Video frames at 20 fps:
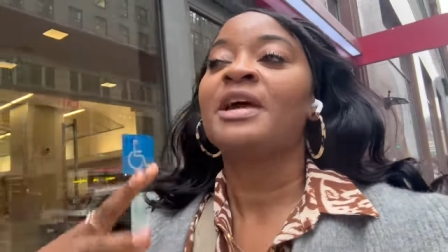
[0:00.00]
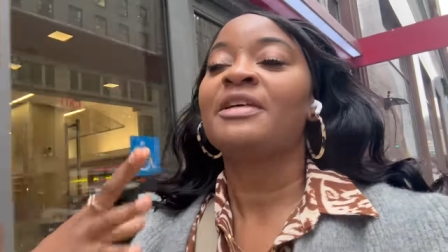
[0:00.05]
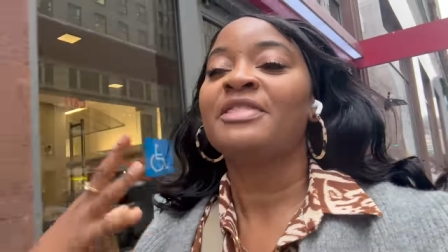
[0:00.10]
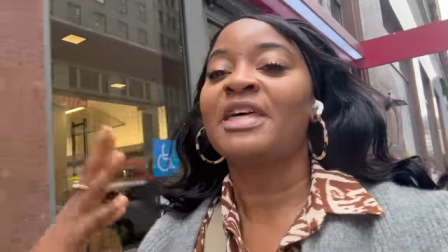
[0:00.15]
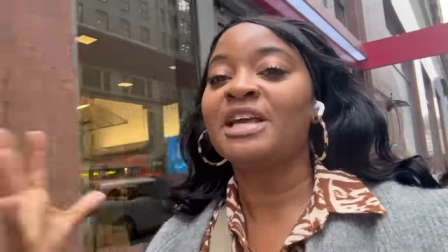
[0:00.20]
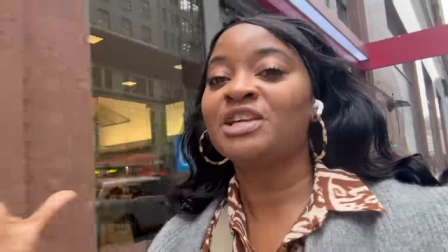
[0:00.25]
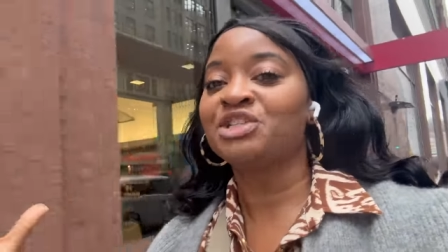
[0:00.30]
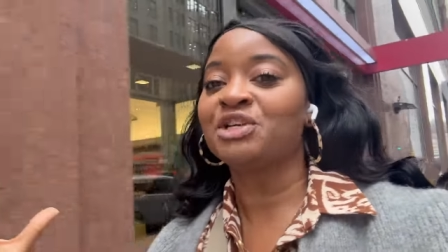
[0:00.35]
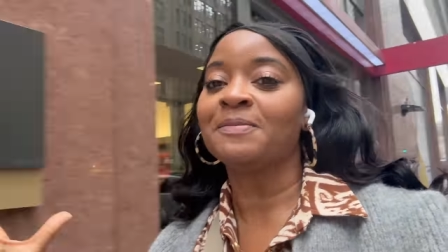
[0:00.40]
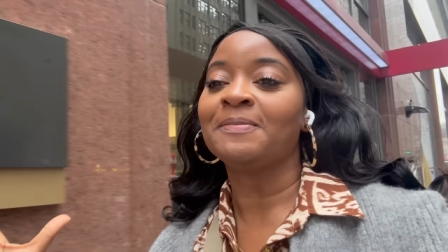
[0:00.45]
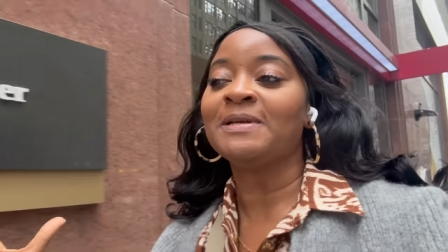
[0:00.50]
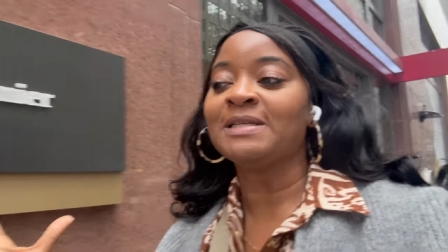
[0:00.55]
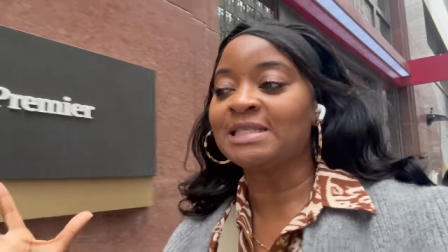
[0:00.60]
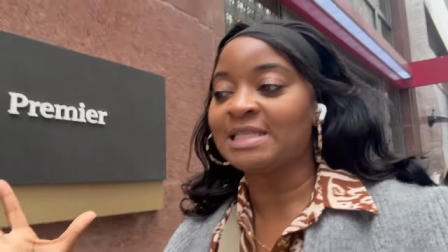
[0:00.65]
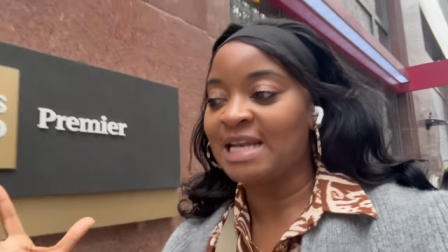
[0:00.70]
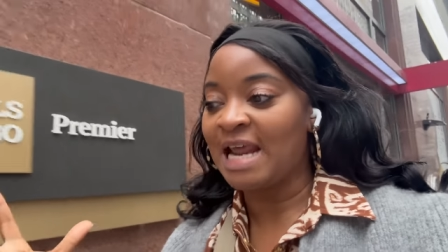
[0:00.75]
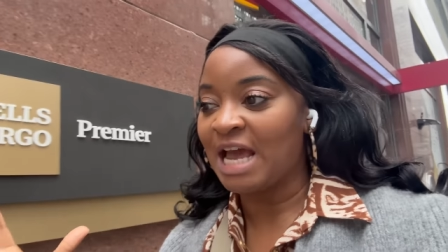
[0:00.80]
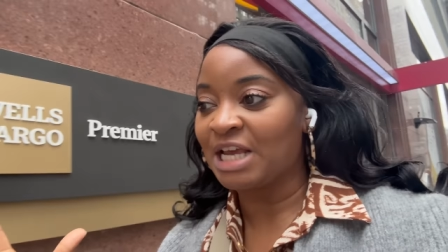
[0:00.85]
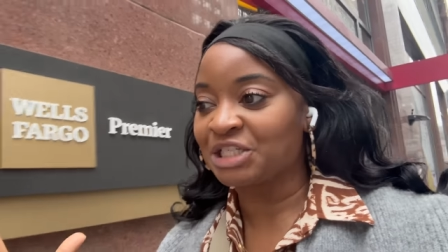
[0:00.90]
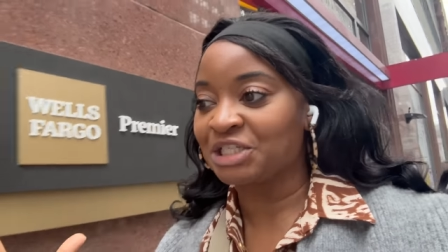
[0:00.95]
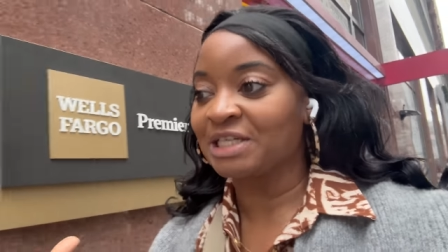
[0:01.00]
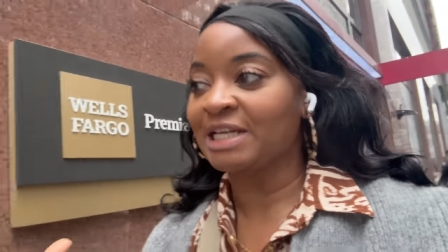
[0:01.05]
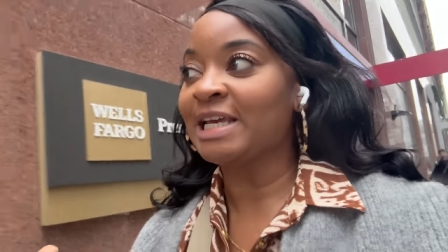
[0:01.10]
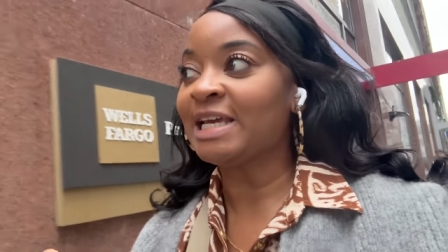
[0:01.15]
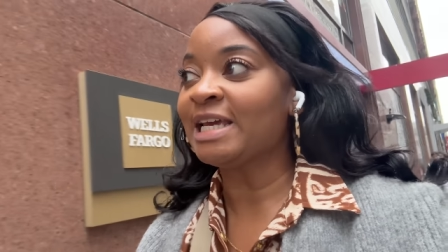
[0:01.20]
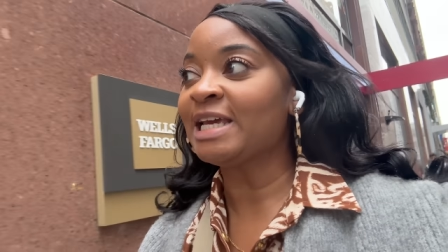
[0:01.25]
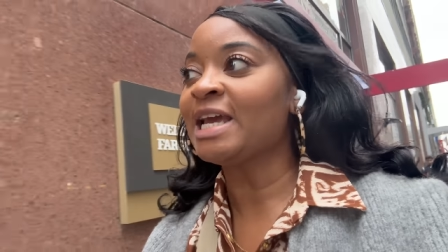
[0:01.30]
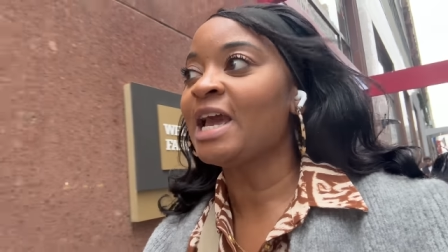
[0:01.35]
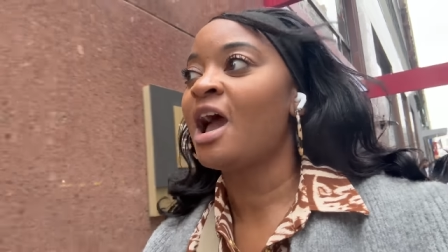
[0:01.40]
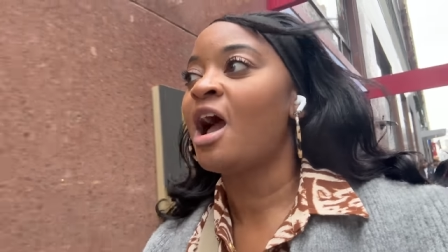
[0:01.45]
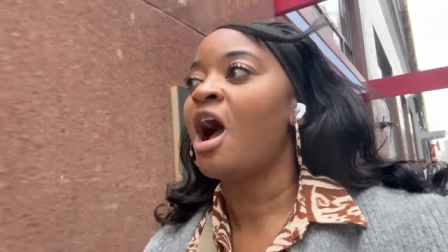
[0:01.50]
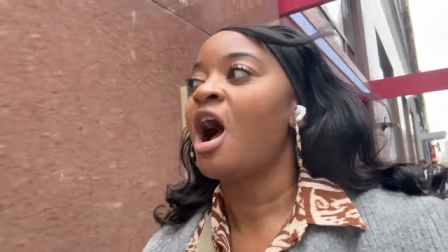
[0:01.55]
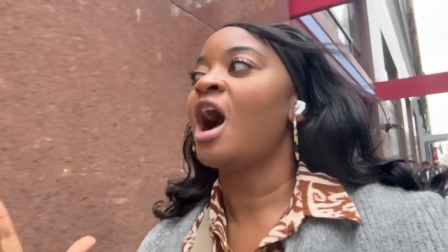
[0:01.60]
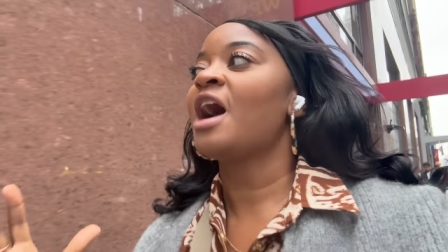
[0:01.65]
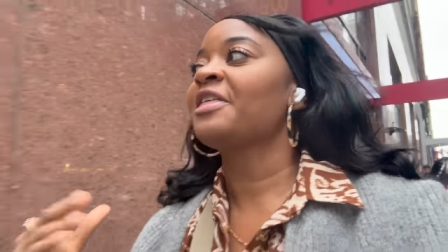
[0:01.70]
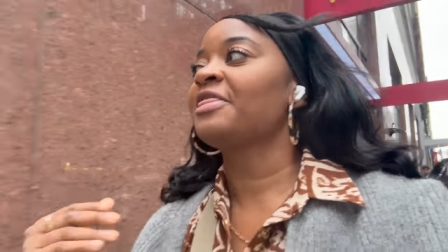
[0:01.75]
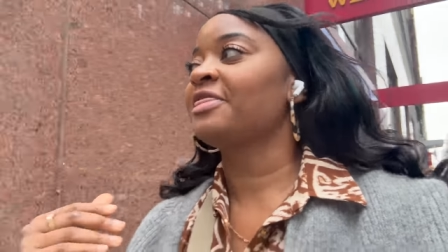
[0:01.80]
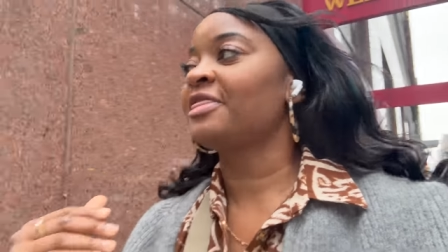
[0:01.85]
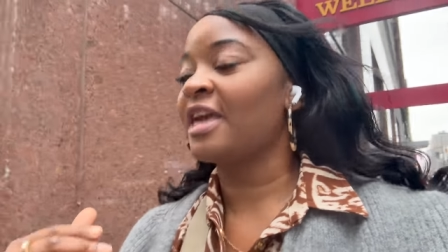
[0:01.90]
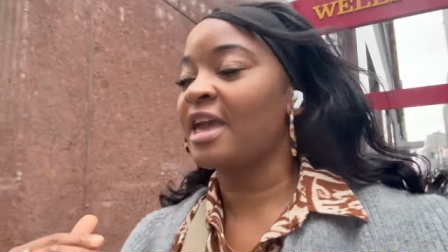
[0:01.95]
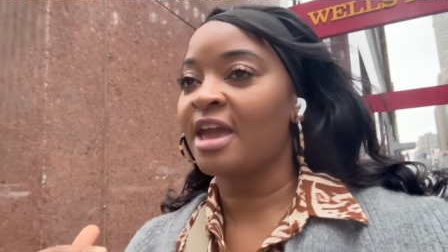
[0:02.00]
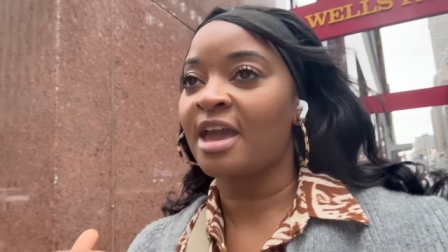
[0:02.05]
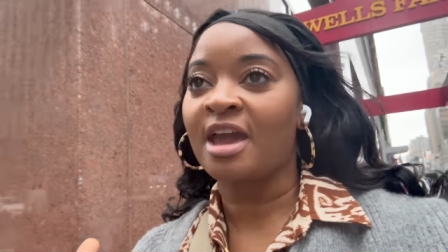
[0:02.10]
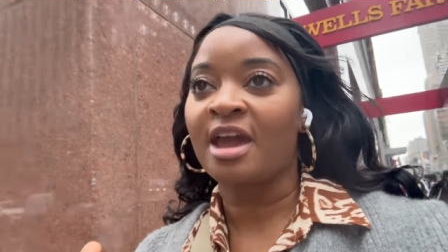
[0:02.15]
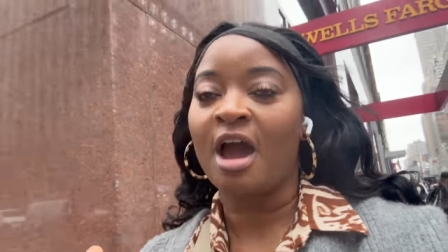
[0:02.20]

They ship internationally. I think